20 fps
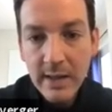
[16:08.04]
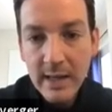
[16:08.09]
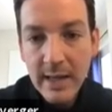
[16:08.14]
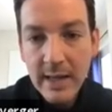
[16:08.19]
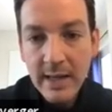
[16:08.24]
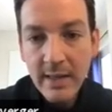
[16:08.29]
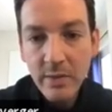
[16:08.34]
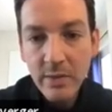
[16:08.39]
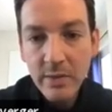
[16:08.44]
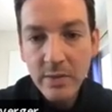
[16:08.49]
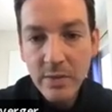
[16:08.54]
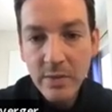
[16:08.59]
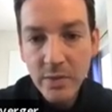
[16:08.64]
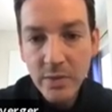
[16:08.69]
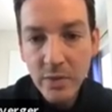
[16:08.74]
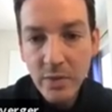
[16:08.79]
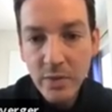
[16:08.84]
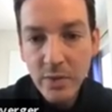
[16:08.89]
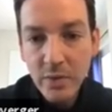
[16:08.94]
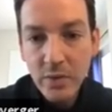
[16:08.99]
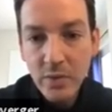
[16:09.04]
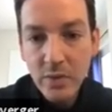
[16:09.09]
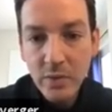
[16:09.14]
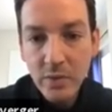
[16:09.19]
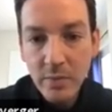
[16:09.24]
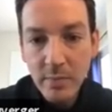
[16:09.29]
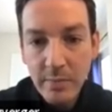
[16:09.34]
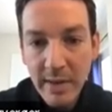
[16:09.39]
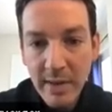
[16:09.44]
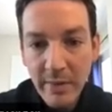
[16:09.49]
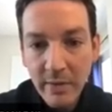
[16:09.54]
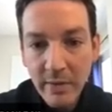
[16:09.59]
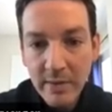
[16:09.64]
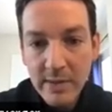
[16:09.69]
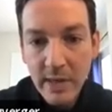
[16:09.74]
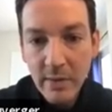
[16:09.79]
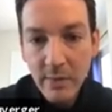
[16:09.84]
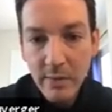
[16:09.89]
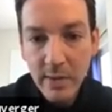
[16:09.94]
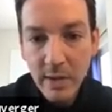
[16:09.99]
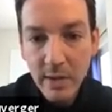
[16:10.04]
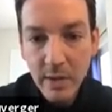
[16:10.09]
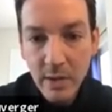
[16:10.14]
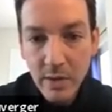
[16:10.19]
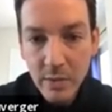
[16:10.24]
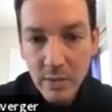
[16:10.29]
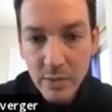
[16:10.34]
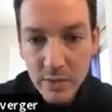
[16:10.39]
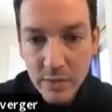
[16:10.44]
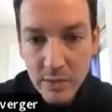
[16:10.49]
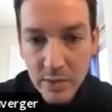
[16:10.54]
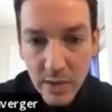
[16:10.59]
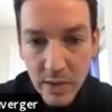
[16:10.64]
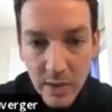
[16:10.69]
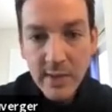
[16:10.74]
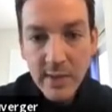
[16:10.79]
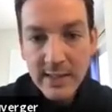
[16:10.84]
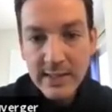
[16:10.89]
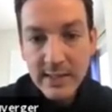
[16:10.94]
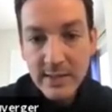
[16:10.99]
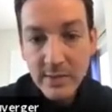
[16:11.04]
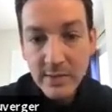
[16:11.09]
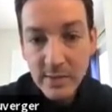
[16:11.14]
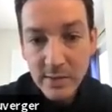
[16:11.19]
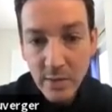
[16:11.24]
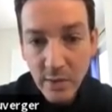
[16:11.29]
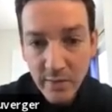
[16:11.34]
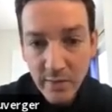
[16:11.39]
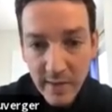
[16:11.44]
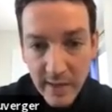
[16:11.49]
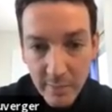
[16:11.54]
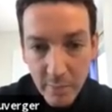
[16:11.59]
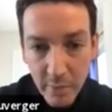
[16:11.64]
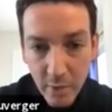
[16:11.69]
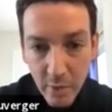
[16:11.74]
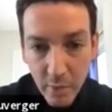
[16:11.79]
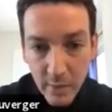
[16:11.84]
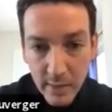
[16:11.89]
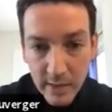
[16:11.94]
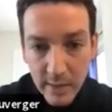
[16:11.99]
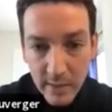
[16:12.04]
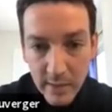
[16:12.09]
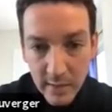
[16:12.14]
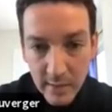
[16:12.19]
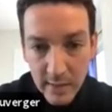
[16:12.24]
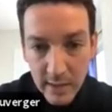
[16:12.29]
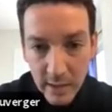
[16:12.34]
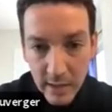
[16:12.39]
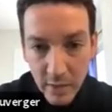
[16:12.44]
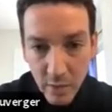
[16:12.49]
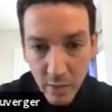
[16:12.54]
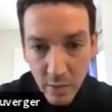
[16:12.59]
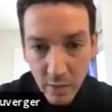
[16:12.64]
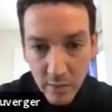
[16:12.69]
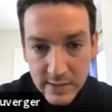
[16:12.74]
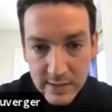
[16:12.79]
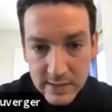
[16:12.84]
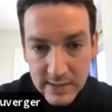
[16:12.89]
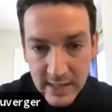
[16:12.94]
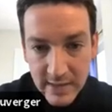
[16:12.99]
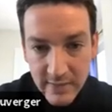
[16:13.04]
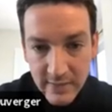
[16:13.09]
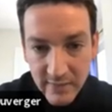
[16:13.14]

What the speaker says: get those two methods that we're going to use to access a store variable, they're called set